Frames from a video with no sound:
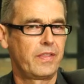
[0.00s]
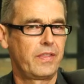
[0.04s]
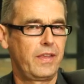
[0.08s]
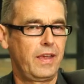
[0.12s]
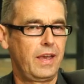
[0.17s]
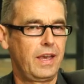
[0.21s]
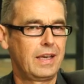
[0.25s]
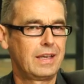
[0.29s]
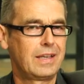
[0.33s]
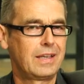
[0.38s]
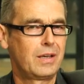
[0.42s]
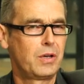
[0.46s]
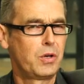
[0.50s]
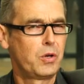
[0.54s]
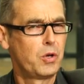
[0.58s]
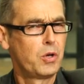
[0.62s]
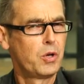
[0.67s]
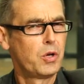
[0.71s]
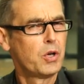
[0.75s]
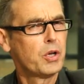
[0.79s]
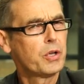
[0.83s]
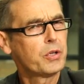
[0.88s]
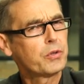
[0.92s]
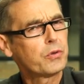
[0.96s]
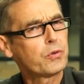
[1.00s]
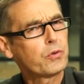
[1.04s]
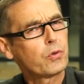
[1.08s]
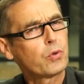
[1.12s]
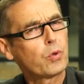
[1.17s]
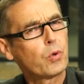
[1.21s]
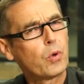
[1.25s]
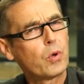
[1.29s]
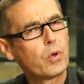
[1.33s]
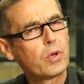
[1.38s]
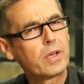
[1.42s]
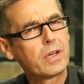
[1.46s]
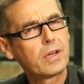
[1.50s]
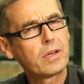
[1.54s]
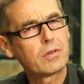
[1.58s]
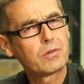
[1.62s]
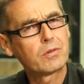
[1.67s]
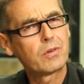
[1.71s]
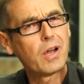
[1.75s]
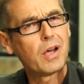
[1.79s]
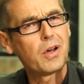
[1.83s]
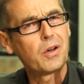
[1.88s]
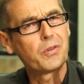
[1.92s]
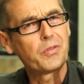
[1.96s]
and then turning
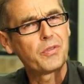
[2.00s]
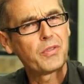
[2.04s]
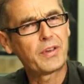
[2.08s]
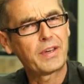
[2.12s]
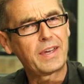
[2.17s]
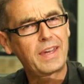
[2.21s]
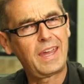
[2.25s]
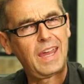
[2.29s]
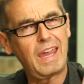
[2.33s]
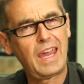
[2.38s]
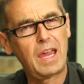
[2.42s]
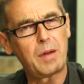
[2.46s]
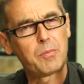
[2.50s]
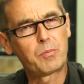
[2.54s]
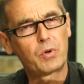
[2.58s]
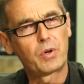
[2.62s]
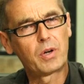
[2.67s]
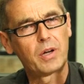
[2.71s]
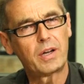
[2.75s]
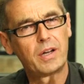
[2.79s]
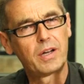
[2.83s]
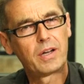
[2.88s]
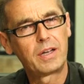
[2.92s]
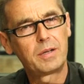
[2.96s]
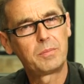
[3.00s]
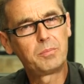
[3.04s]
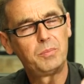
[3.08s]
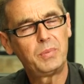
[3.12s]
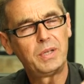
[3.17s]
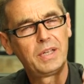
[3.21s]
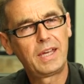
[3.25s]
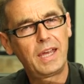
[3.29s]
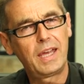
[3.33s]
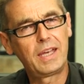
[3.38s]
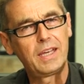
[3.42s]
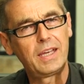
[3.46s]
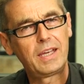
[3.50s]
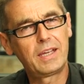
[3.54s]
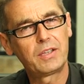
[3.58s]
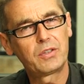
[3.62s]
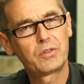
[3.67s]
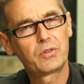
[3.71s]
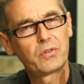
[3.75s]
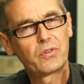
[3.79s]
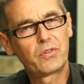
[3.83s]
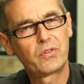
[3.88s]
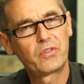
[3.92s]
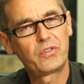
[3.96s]
around the camera and
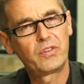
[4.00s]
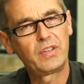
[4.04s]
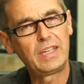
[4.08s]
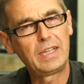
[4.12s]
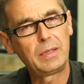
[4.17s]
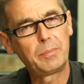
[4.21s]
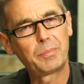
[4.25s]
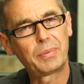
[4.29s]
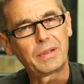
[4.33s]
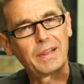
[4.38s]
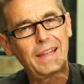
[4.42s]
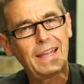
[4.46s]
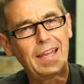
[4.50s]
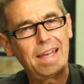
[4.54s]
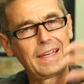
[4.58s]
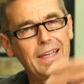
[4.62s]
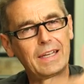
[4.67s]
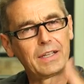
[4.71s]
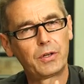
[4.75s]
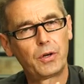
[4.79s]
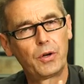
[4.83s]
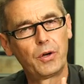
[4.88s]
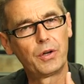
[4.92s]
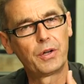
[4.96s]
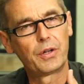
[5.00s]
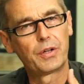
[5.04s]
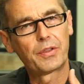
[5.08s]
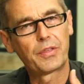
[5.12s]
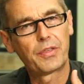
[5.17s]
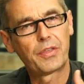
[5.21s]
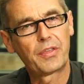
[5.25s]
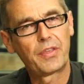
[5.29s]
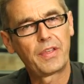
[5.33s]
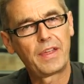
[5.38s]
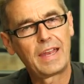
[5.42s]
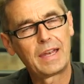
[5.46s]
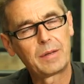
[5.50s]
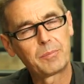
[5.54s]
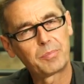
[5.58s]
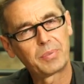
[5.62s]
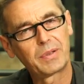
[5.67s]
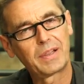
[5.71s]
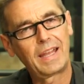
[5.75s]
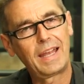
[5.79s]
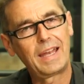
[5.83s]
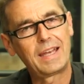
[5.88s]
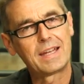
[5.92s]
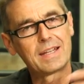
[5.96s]
beginning to see planet Earth and
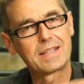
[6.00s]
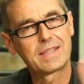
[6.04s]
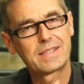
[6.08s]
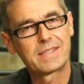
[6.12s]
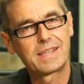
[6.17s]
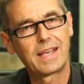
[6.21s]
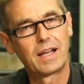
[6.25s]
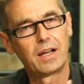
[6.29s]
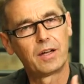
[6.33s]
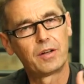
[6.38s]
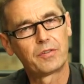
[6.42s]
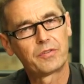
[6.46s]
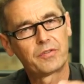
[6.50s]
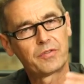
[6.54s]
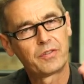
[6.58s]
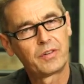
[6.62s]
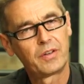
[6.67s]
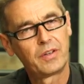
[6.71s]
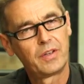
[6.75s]
planet self.